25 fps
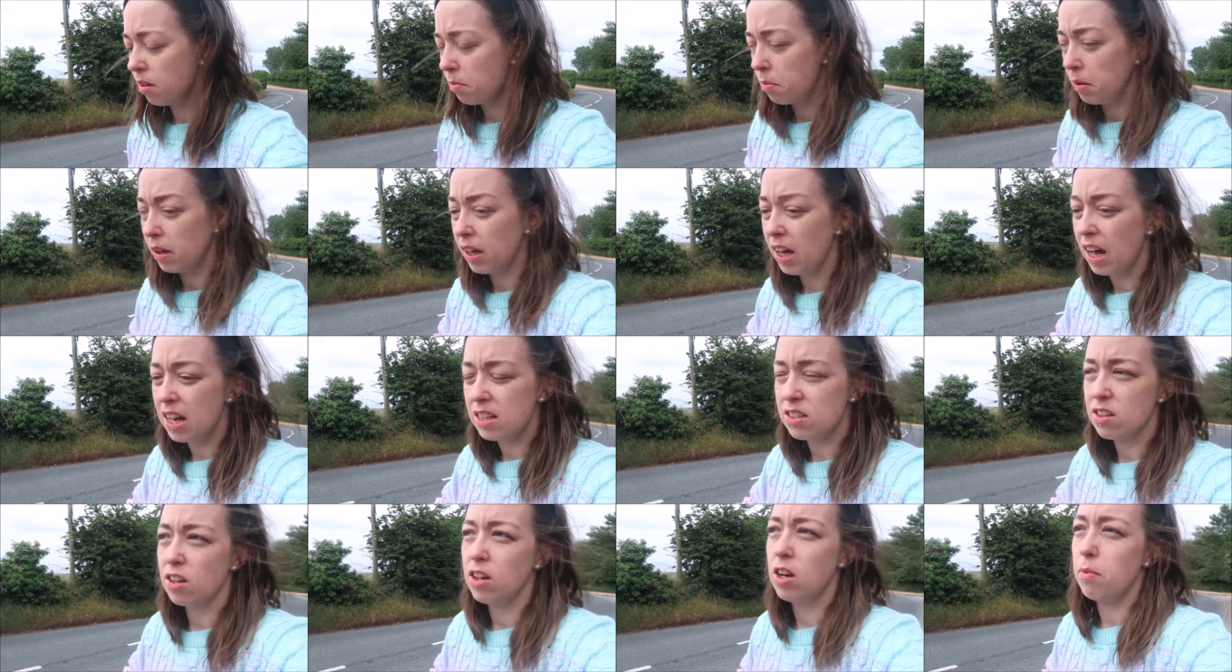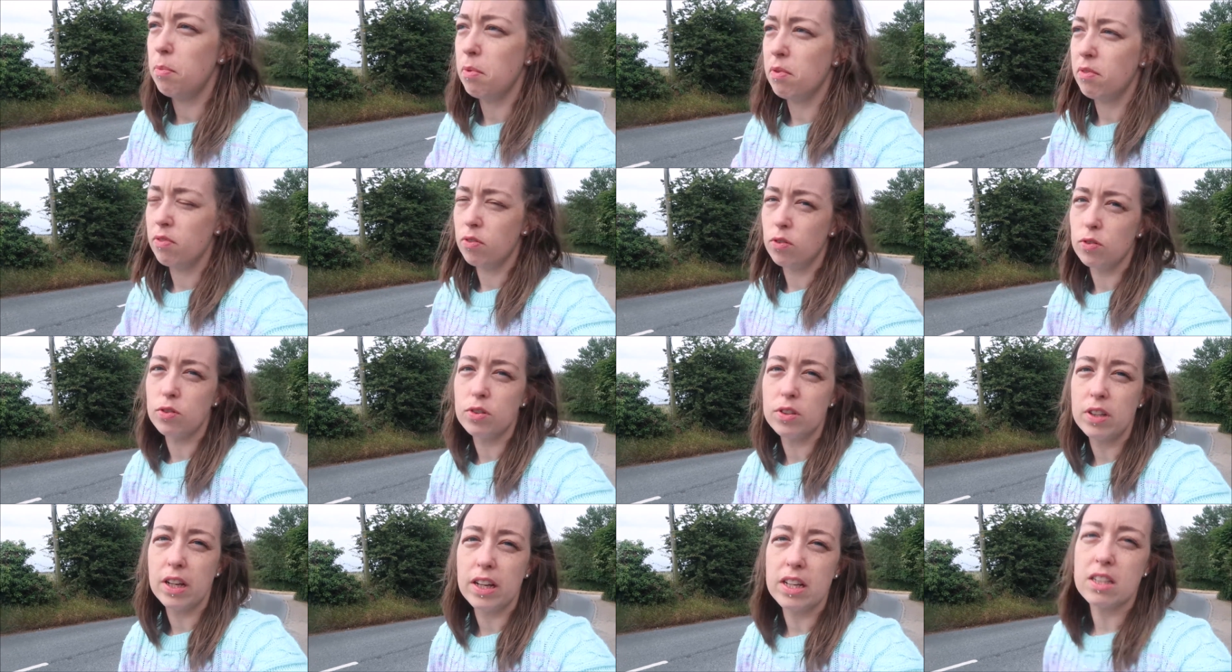but it has only been
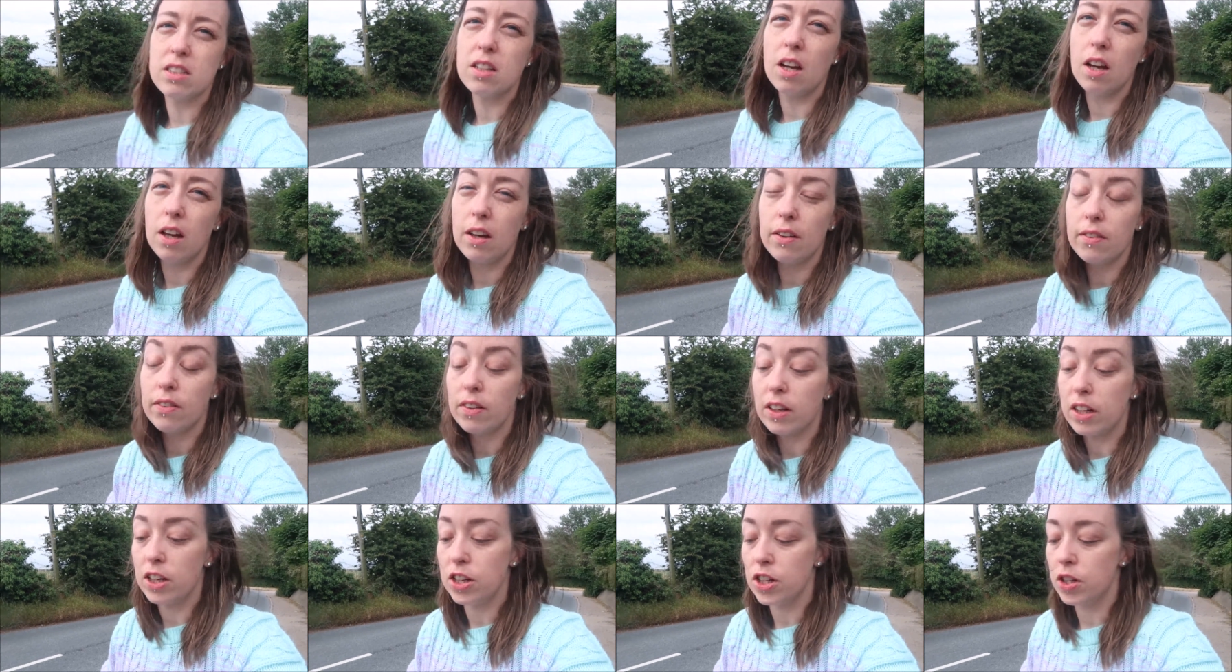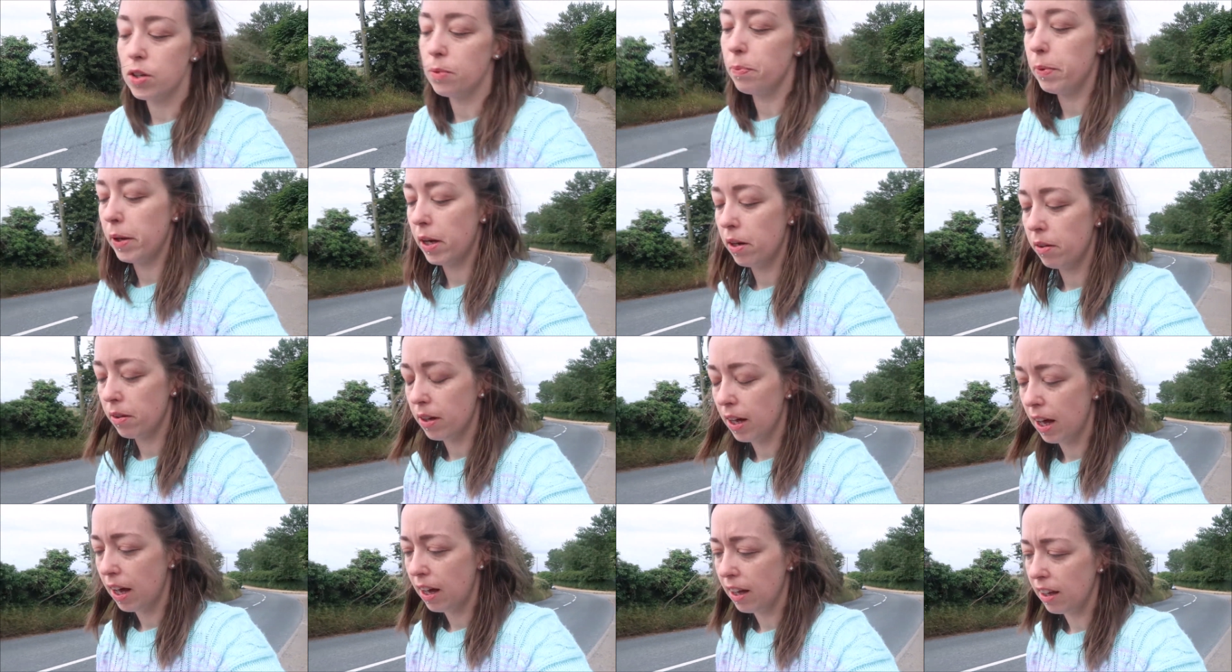4 days, so hopefully she'll be
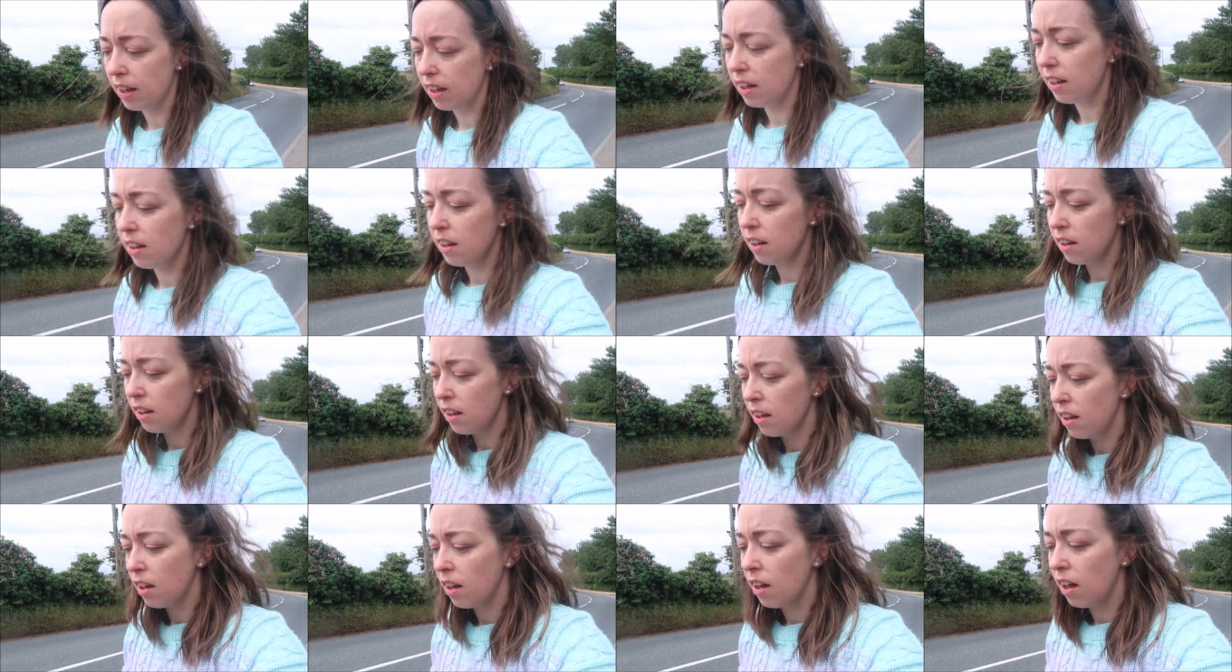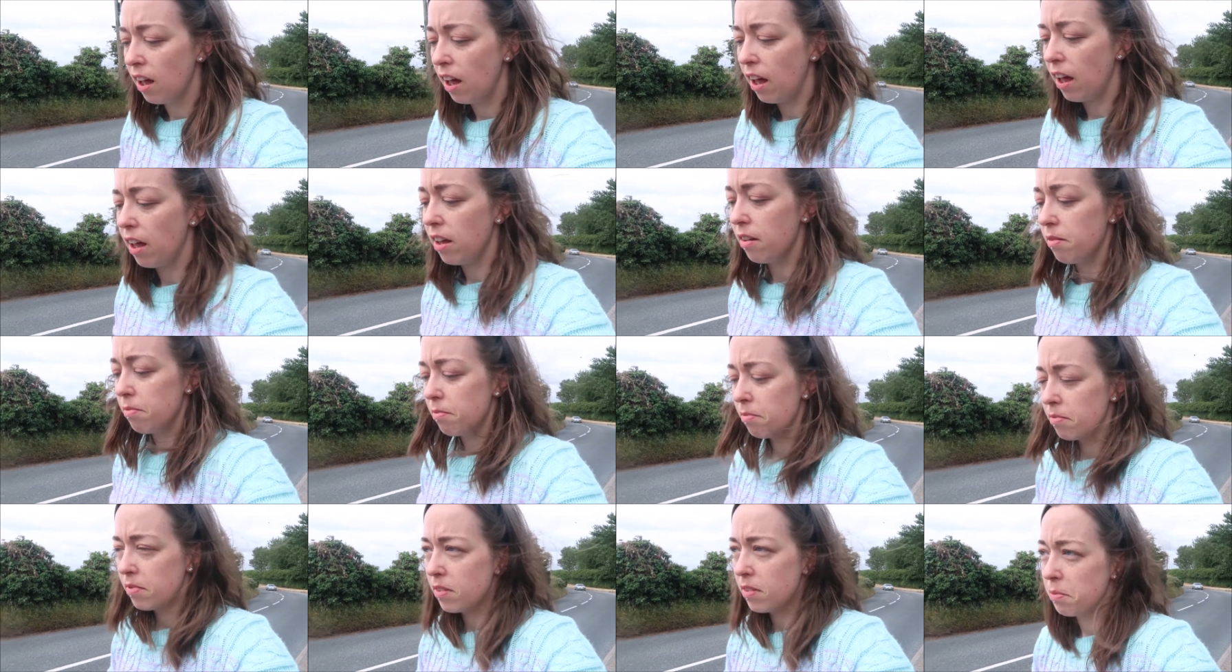okay.
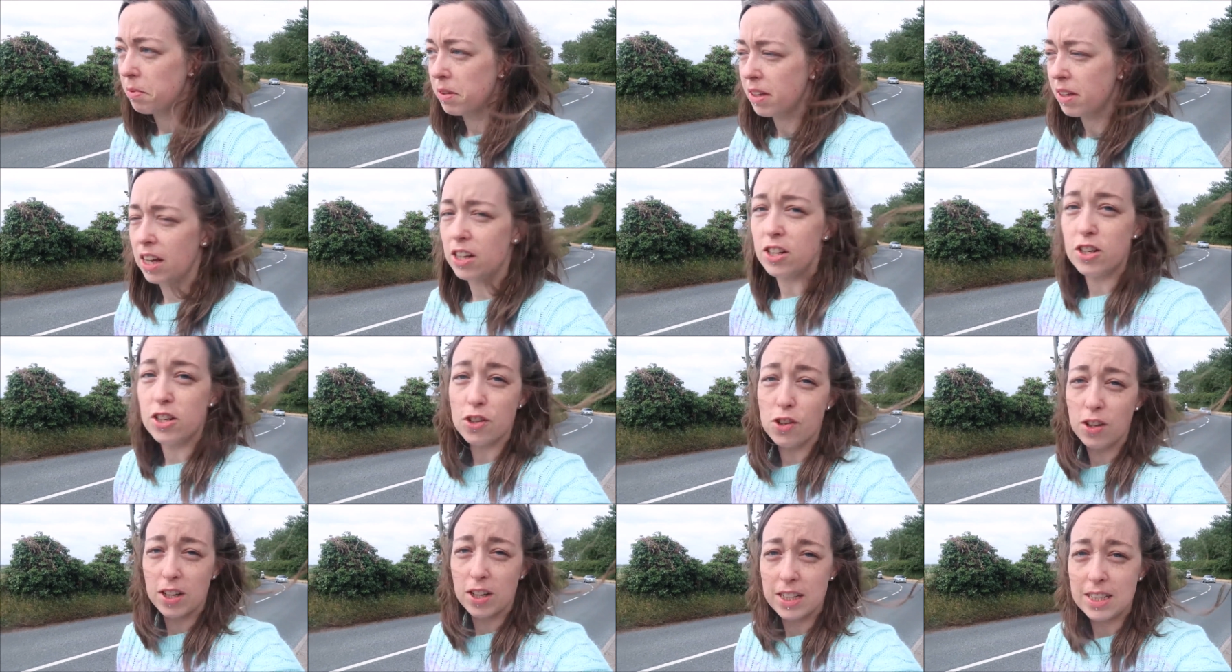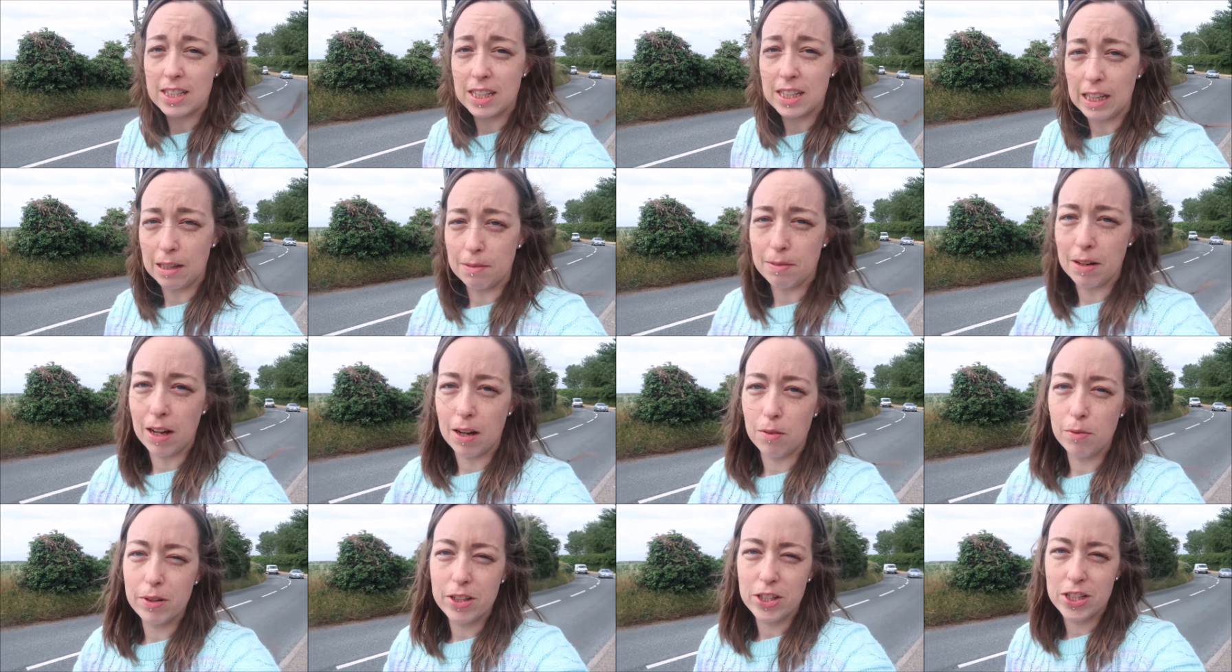Yeah, she's gone to sleep
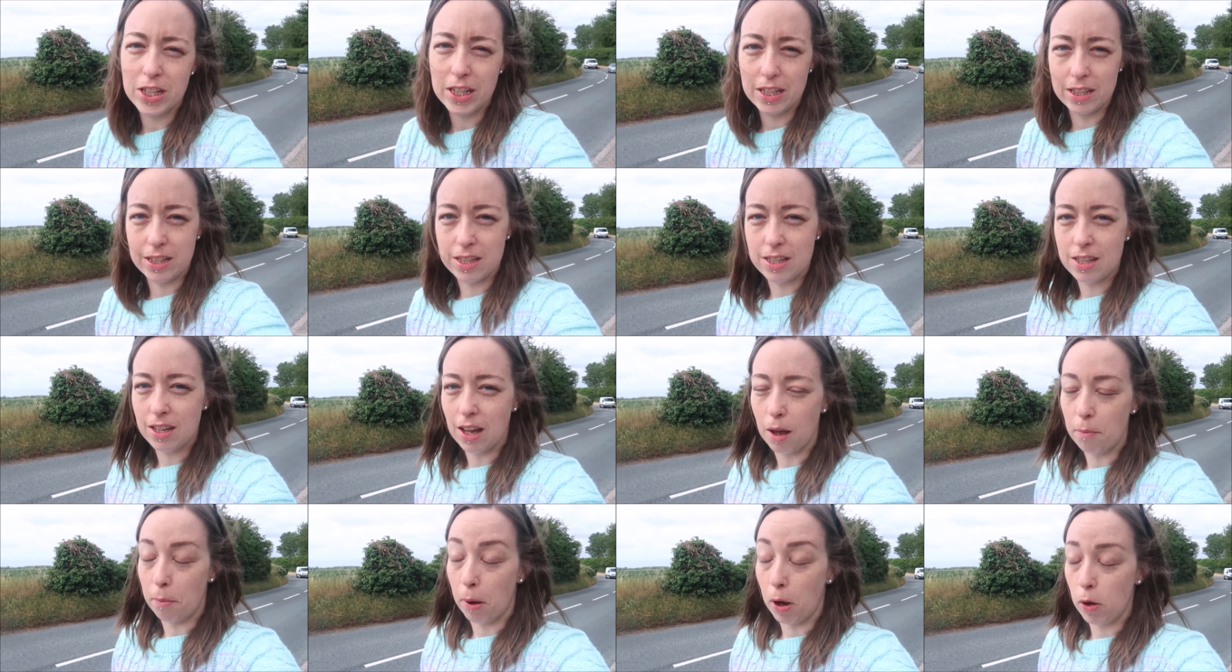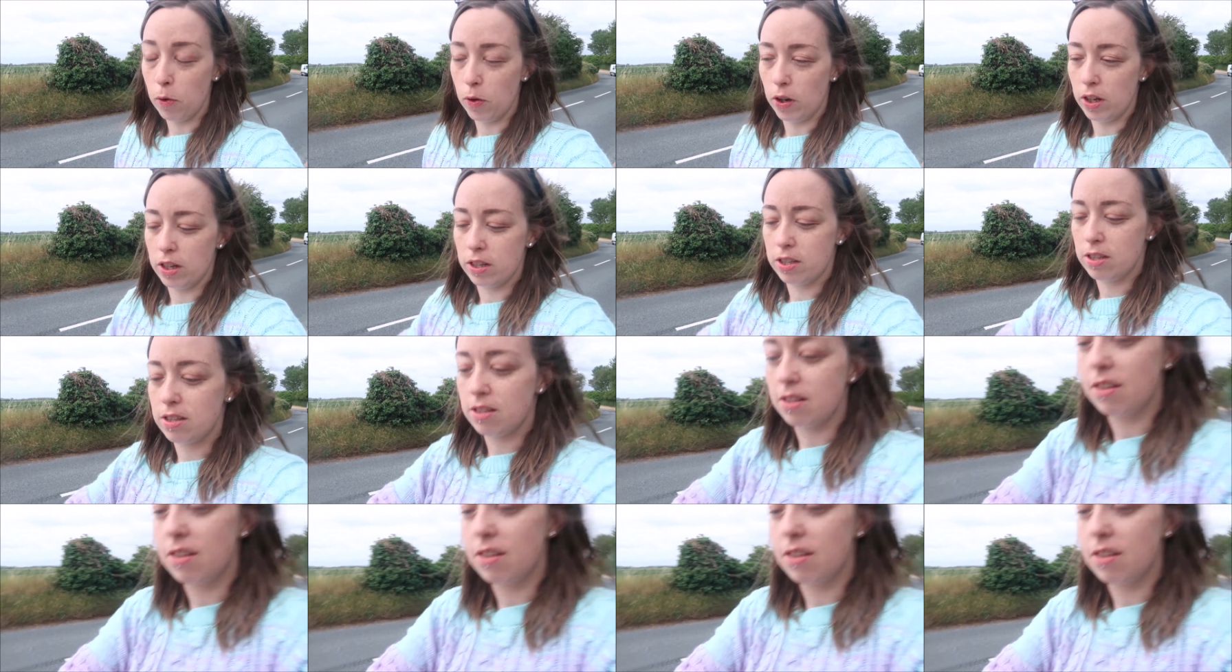now, which is a bonus.